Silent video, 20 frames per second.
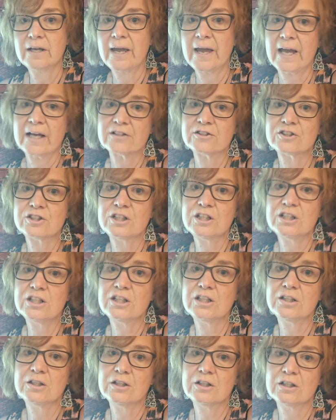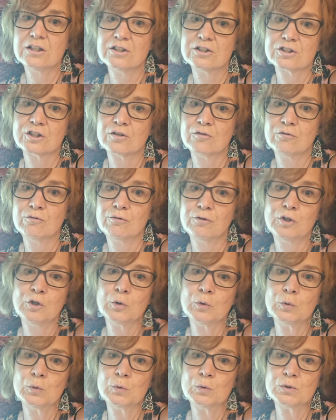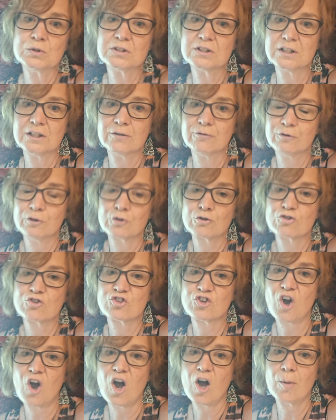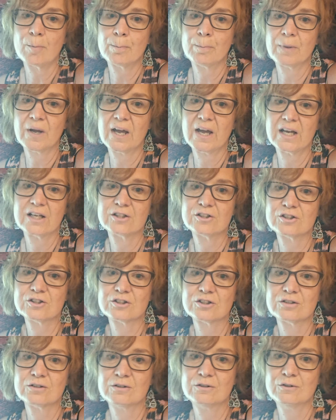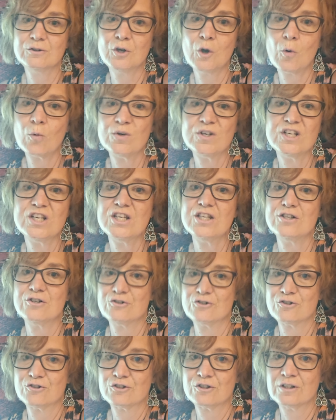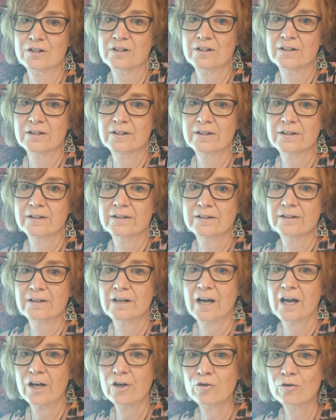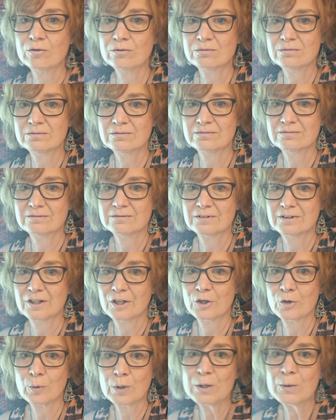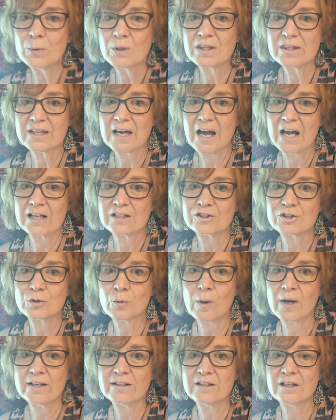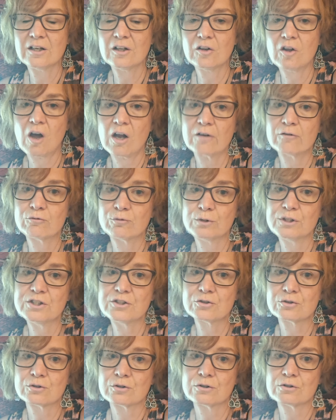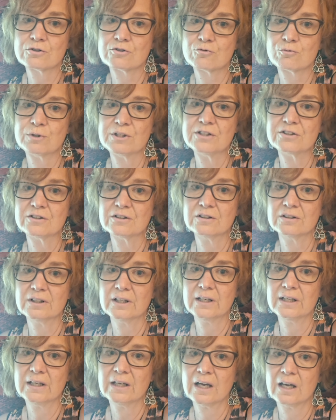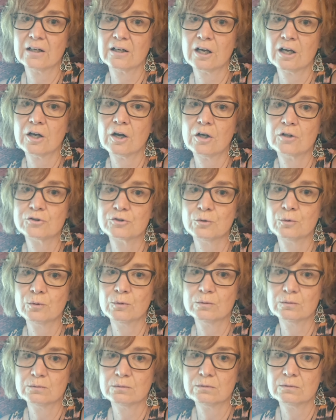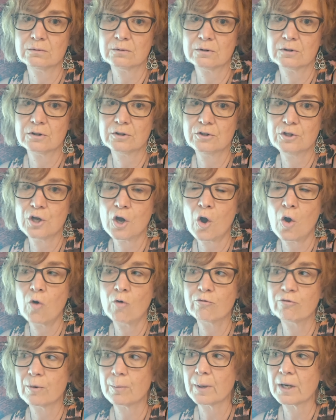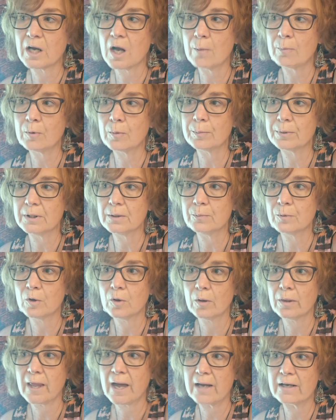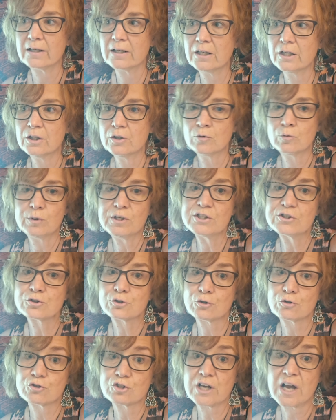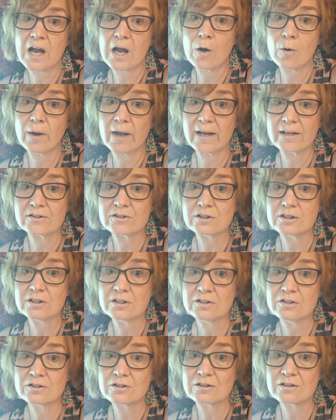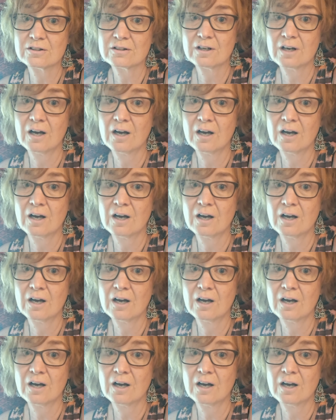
Etsy is confused if your shop has no niche. I don't agree with that. So I did a lot of research recently, and I also know from a couple people that research how Etsy's